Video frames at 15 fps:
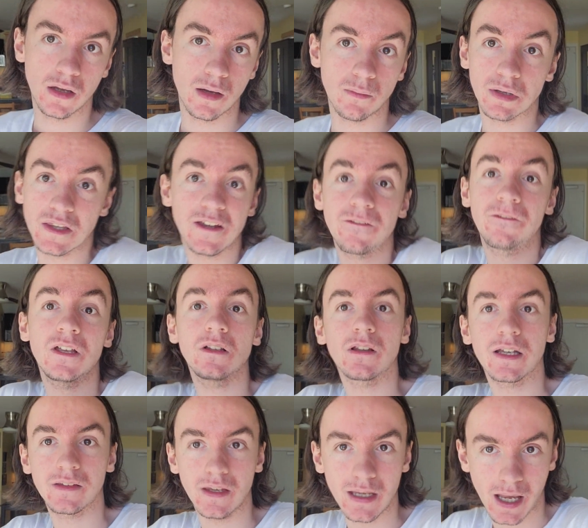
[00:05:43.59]
But they feel
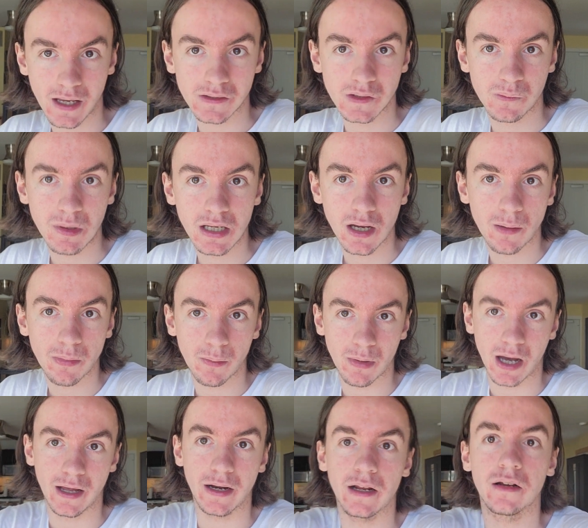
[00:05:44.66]
like they can't speak up
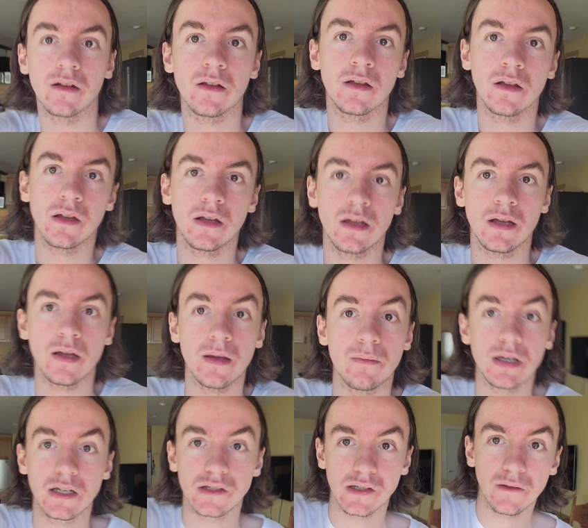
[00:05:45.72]
about it,
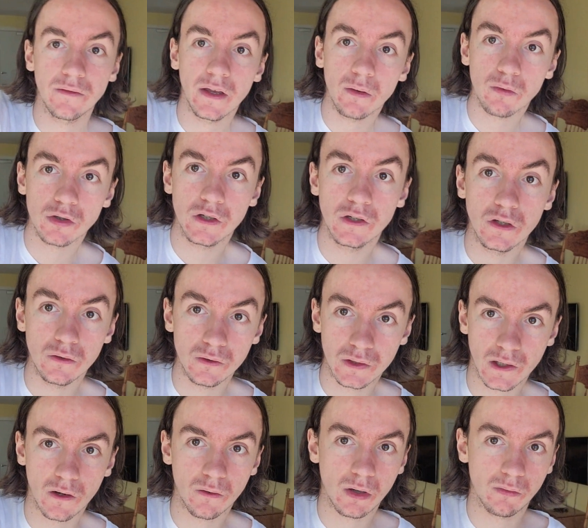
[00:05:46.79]
because if they were to do
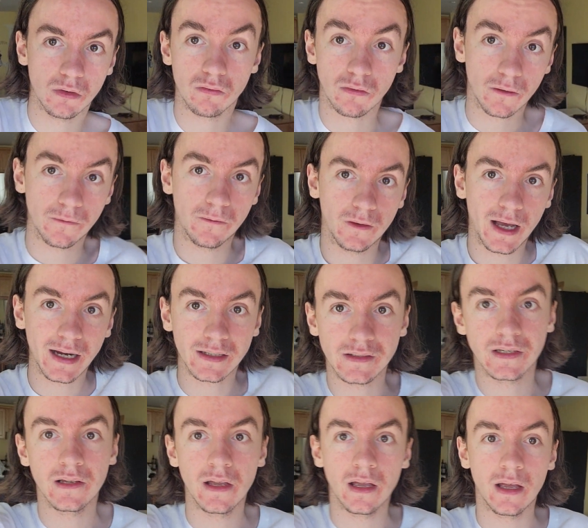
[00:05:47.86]
so, it would
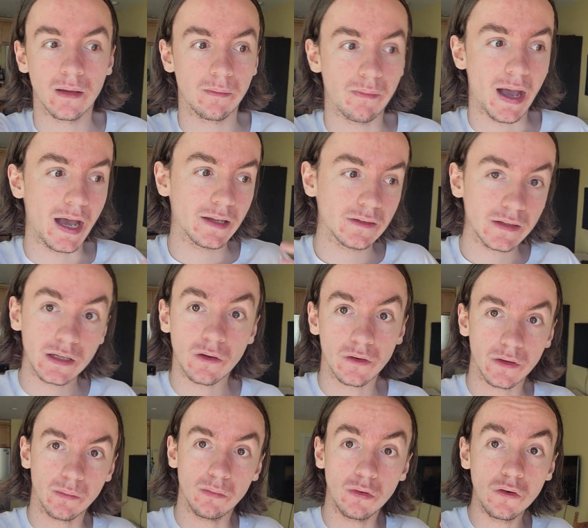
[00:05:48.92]
reflect badly on
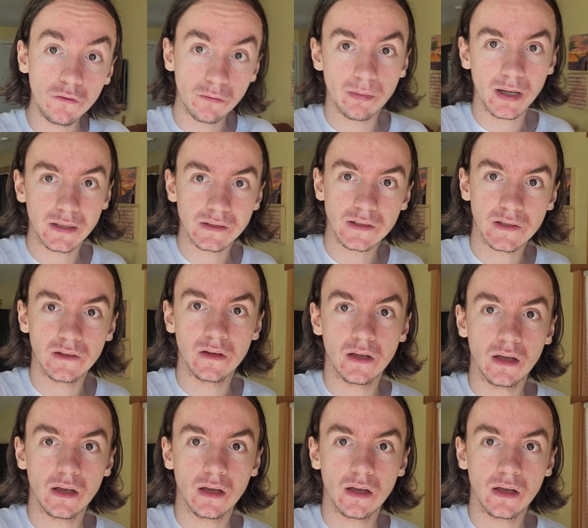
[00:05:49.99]
the movement.